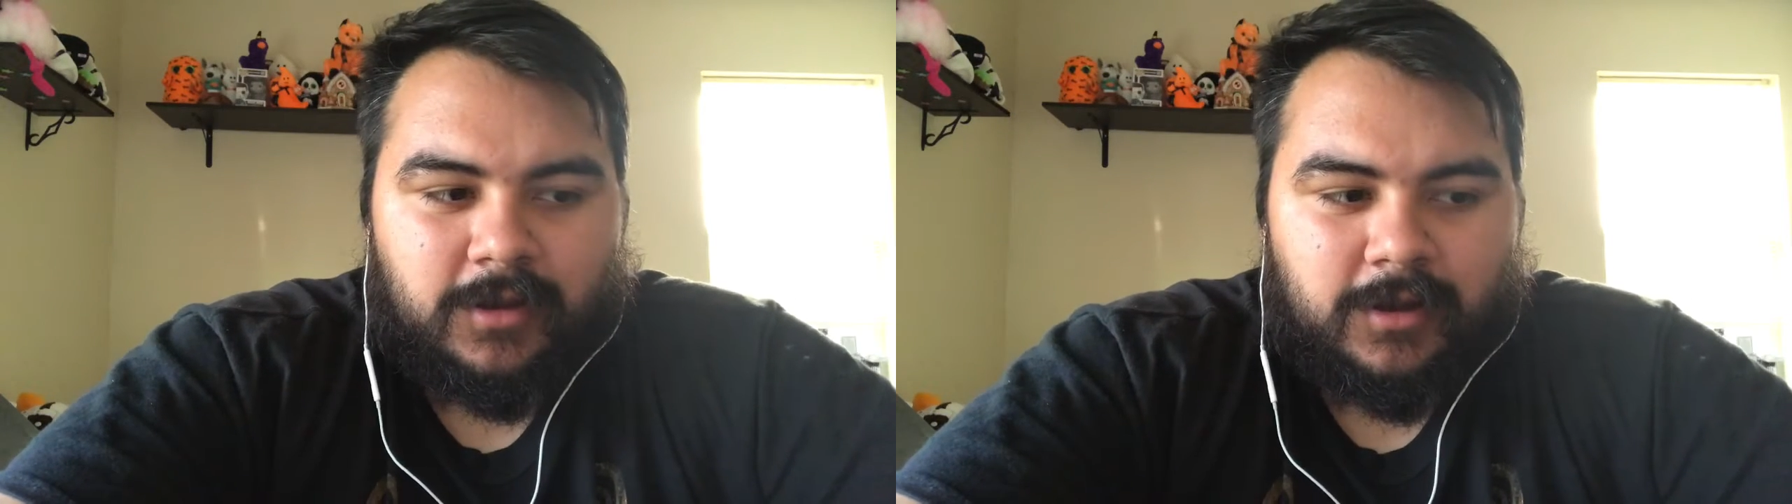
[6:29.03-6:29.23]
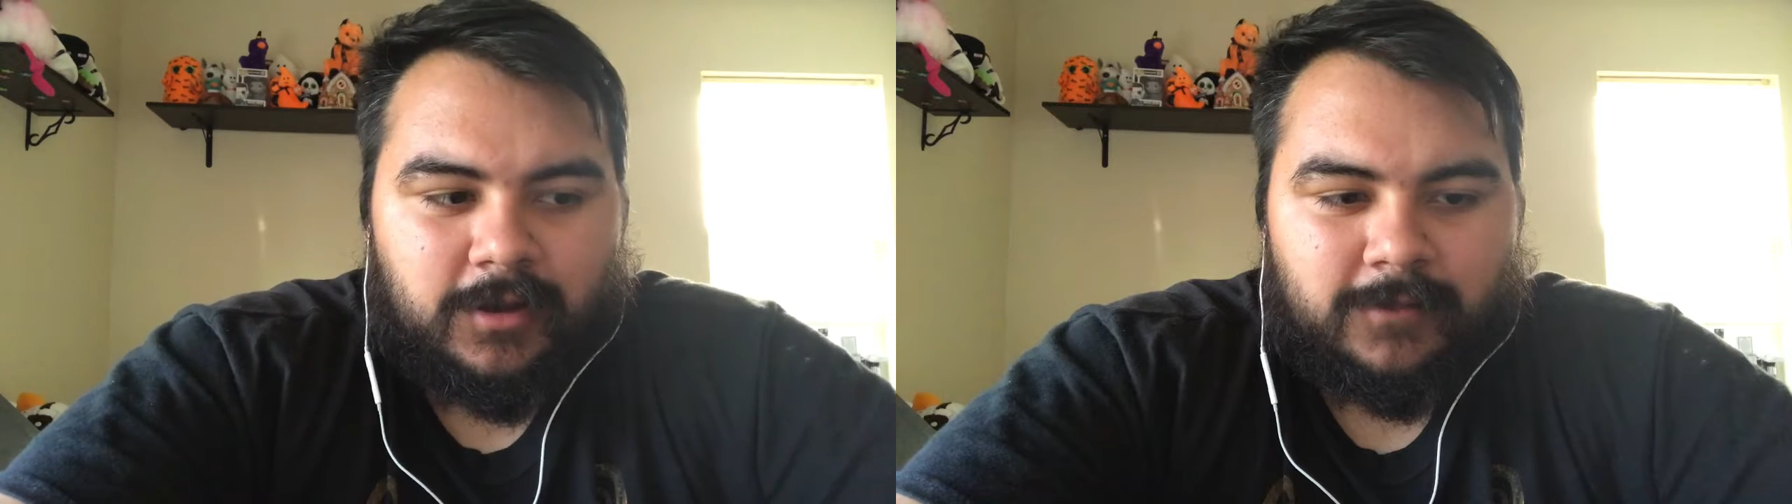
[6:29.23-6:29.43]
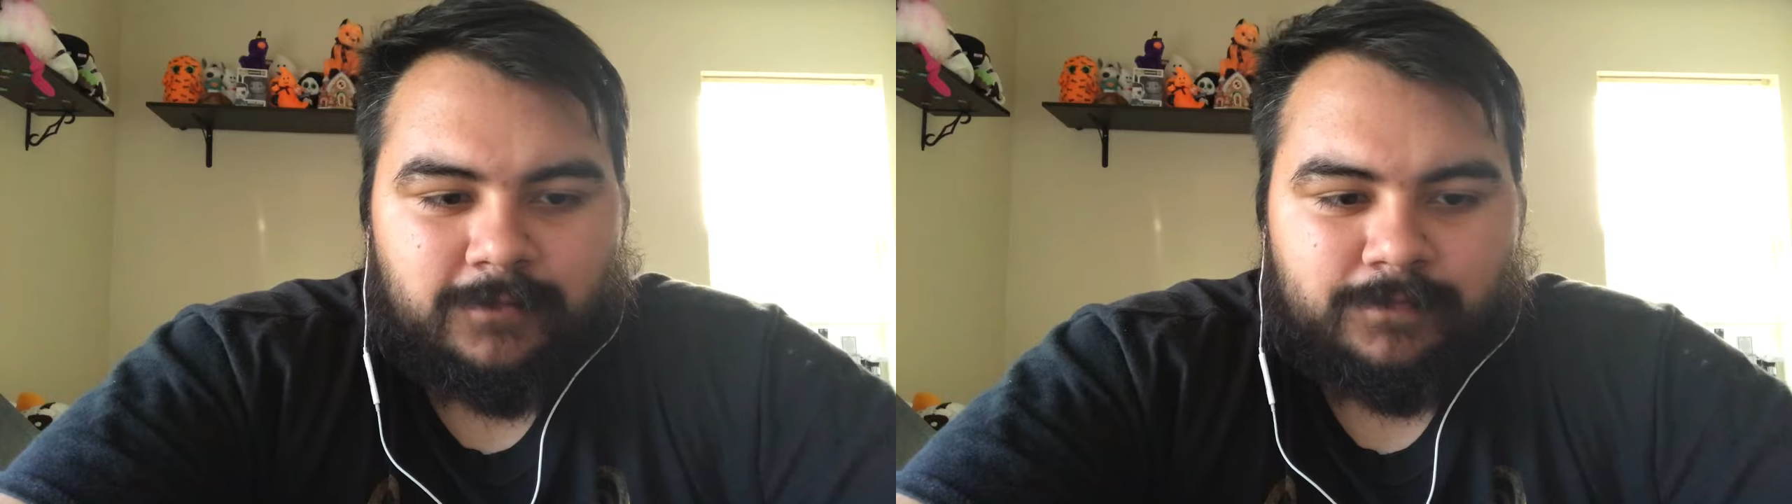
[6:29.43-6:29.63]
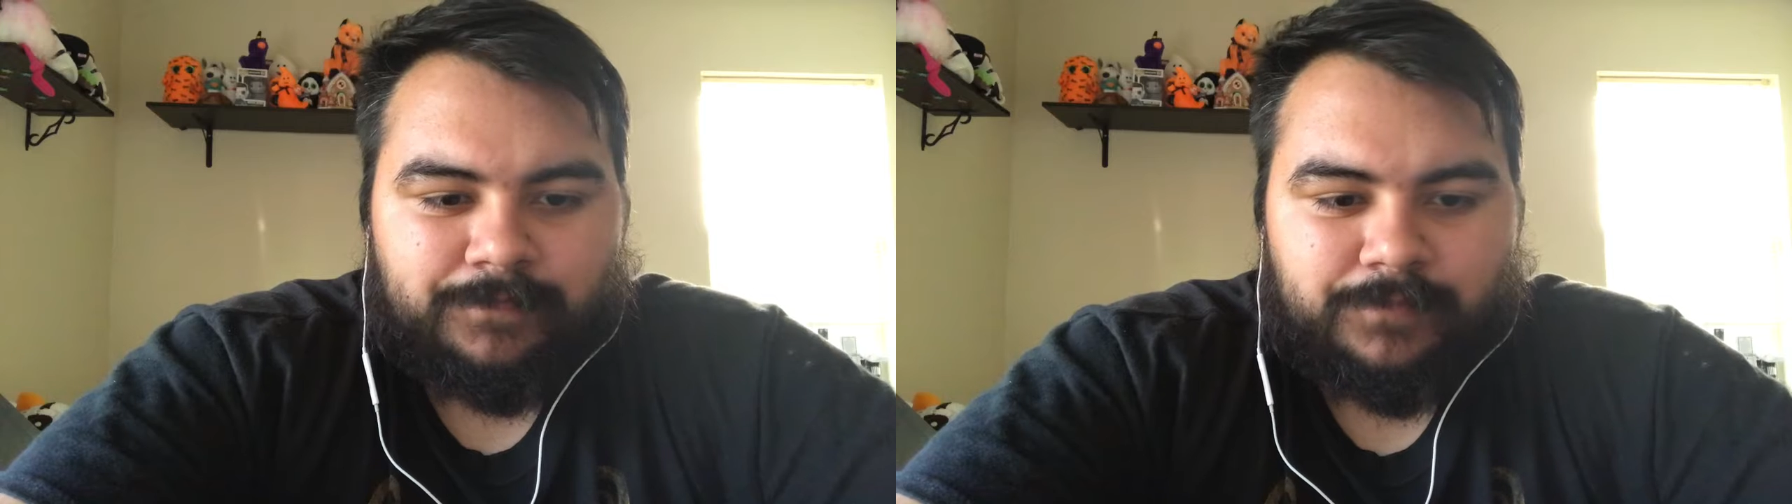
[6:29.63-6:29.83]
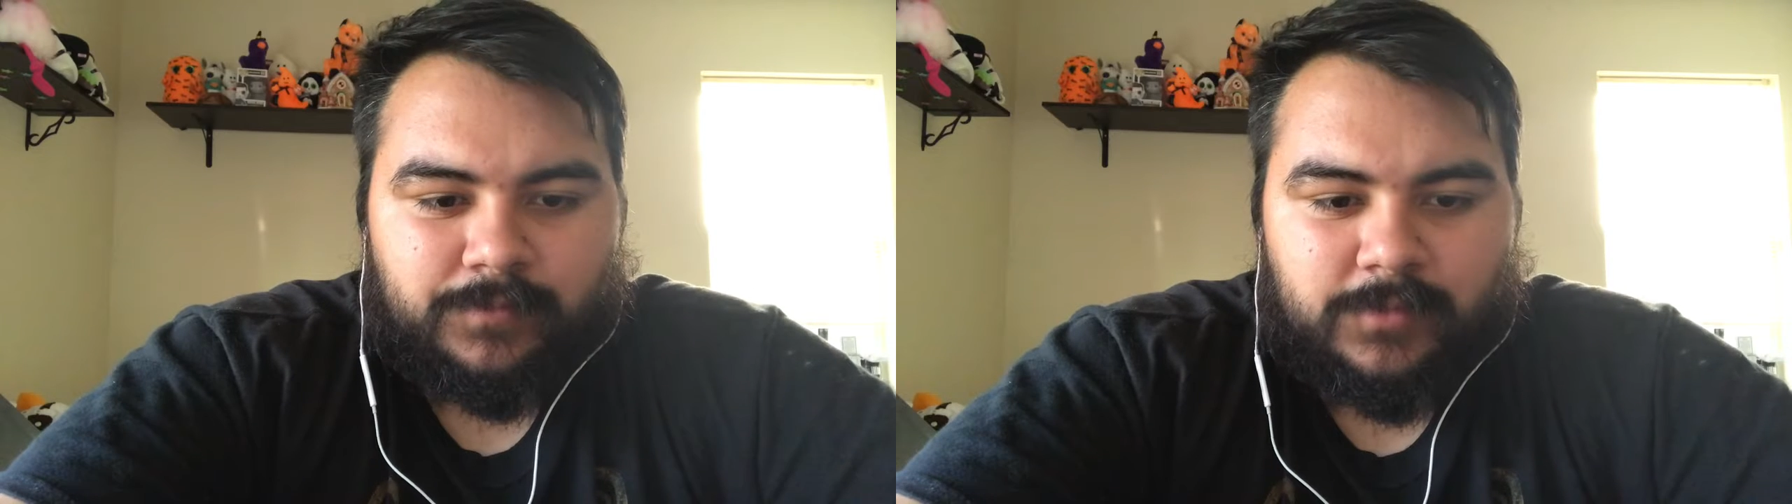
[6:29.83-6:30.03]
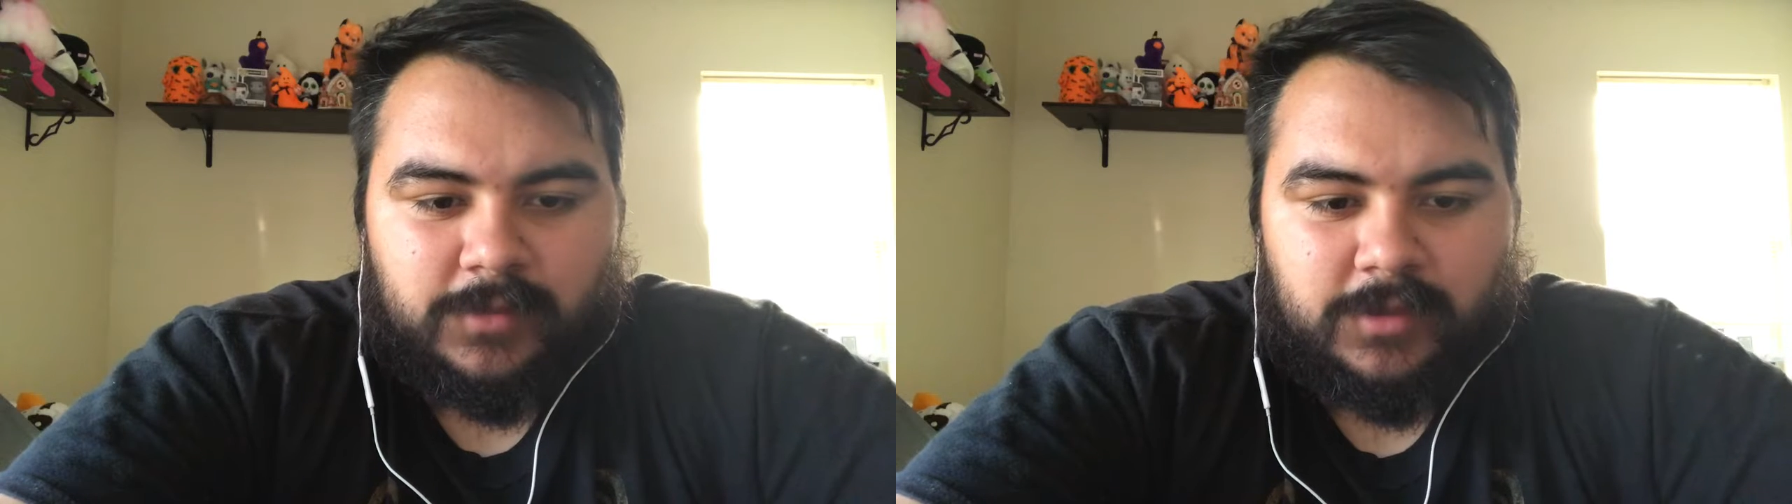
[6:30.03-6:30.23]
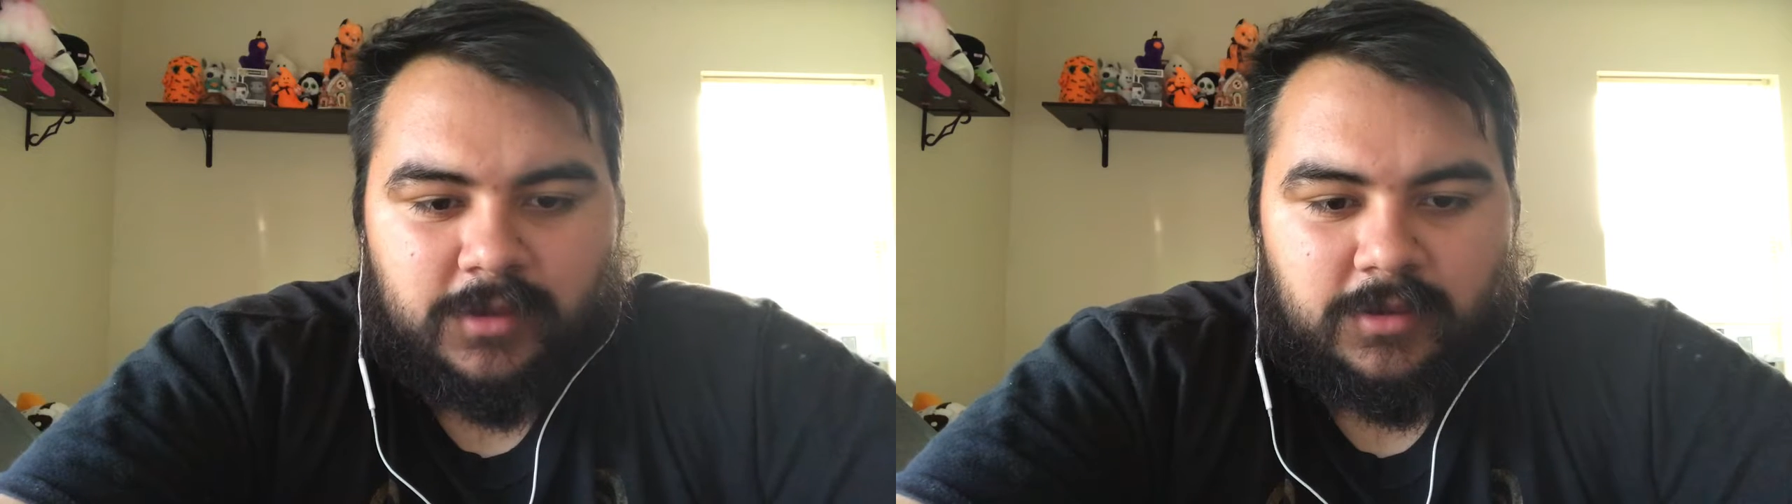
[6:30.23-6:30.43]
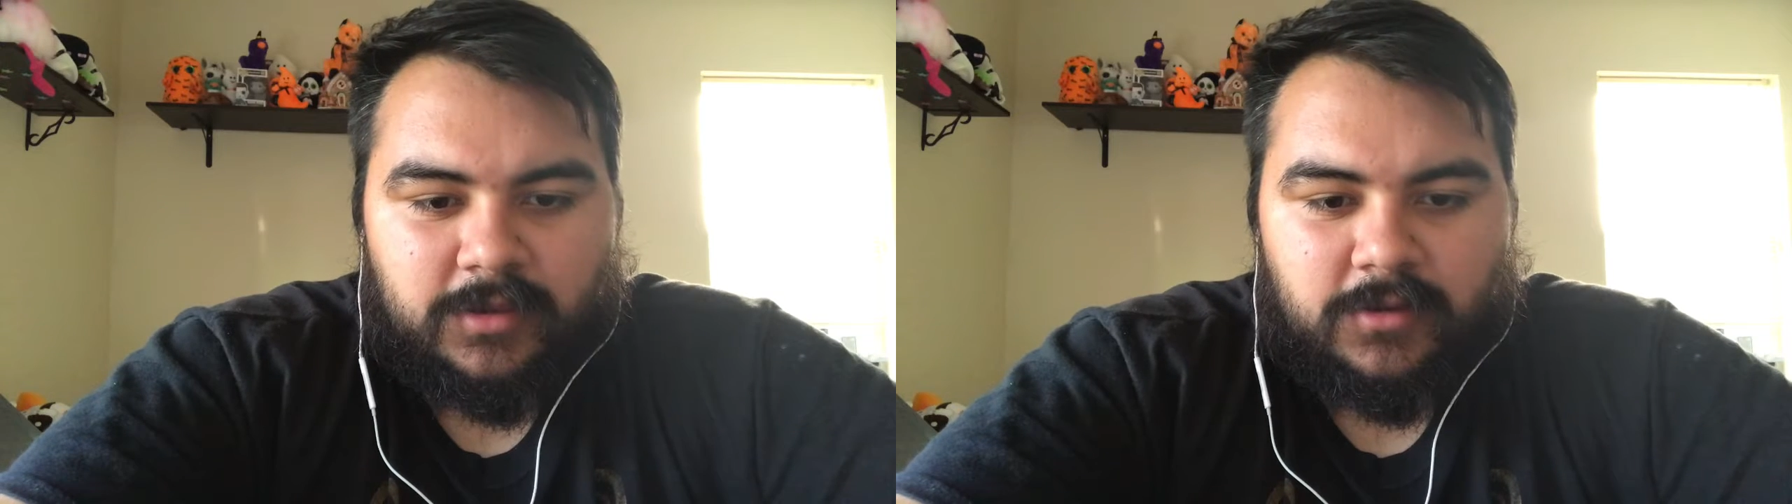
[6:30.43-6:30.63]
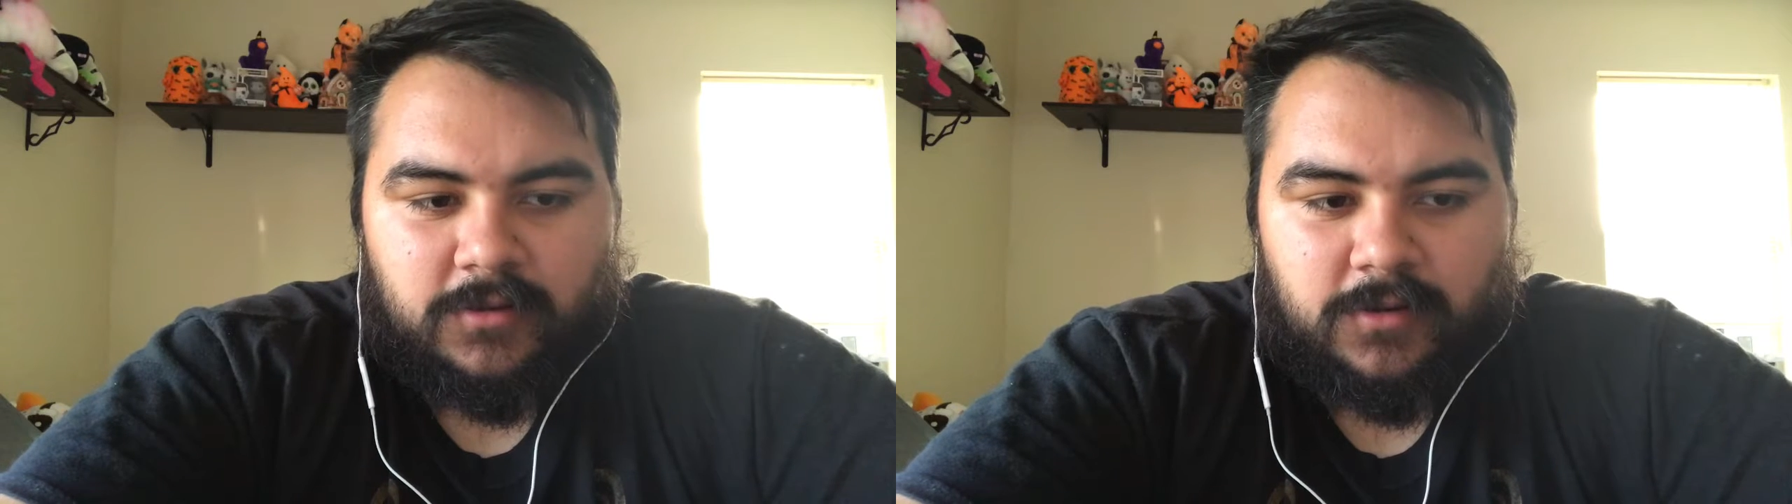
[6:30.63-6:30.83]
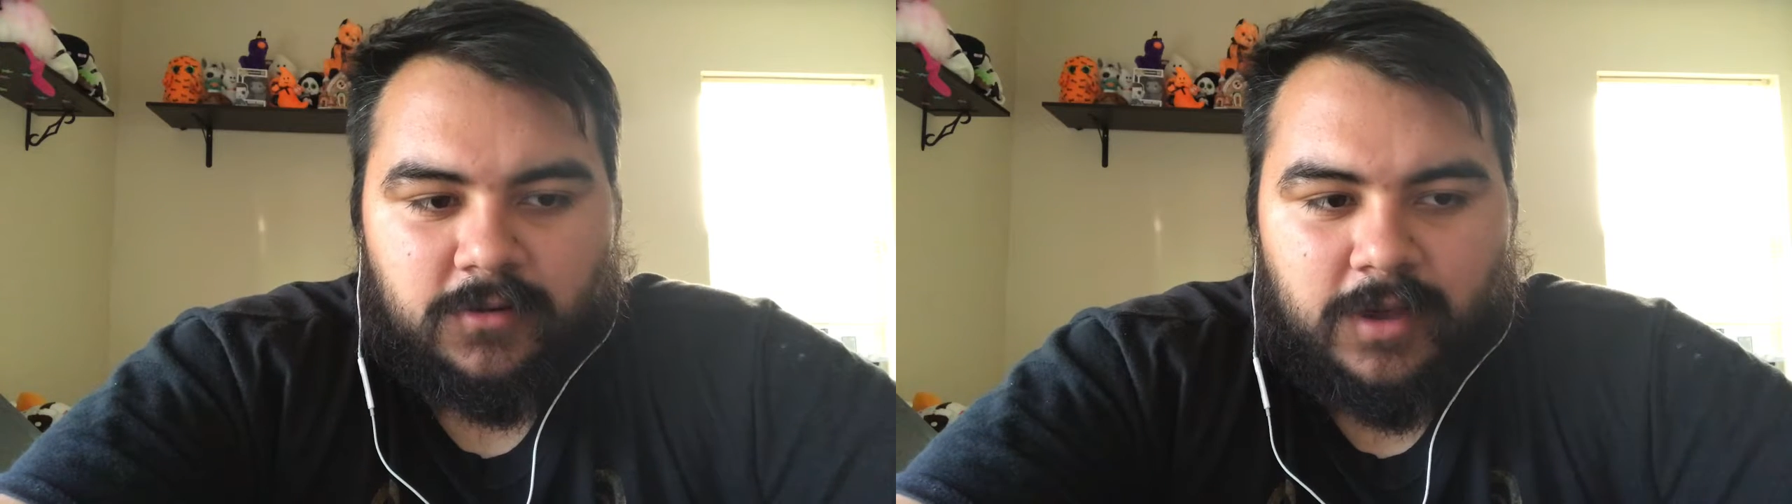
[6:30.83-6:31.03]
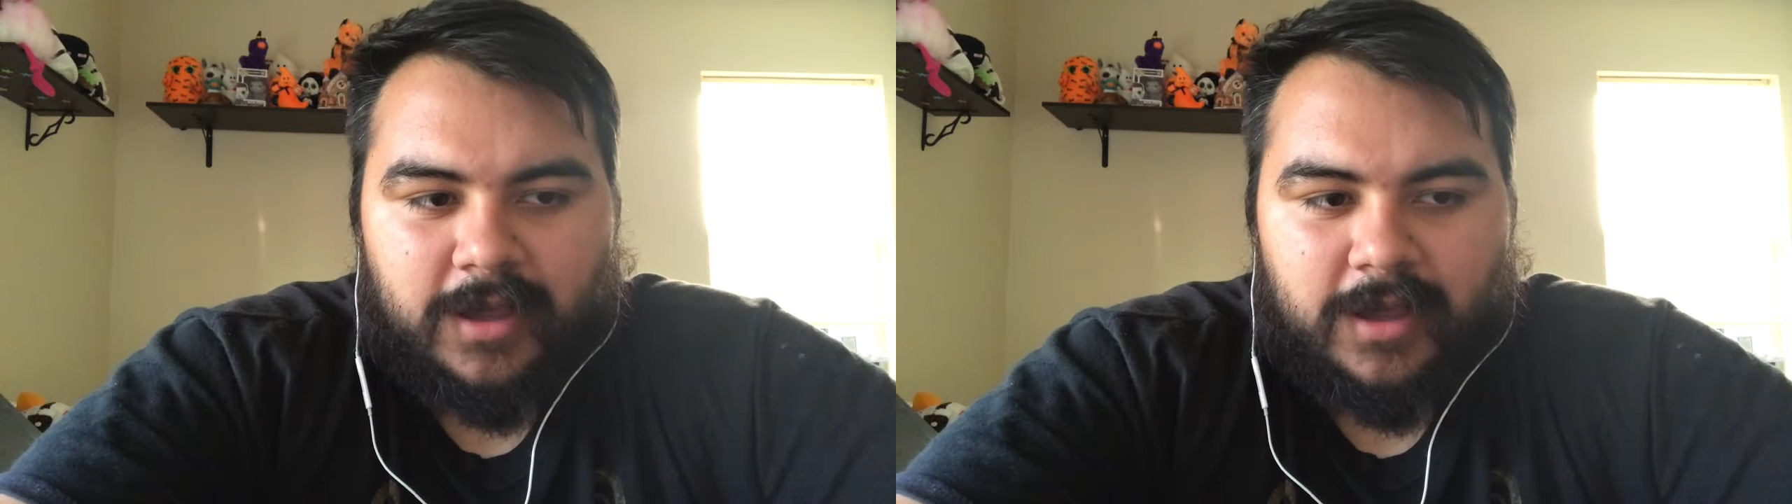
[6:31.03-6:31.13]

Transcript: Um, you know,